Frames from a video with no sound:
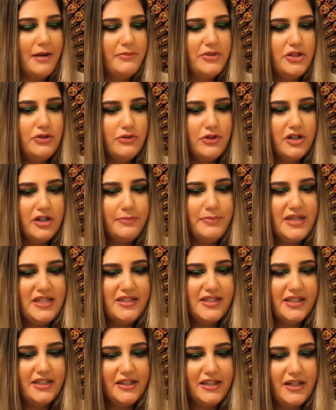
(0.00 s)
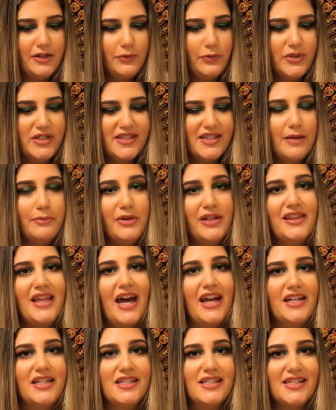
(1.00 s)
you could be dealing with someone
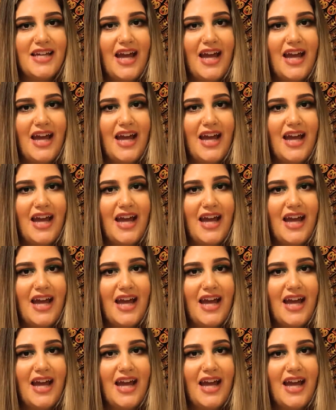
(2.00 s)
that is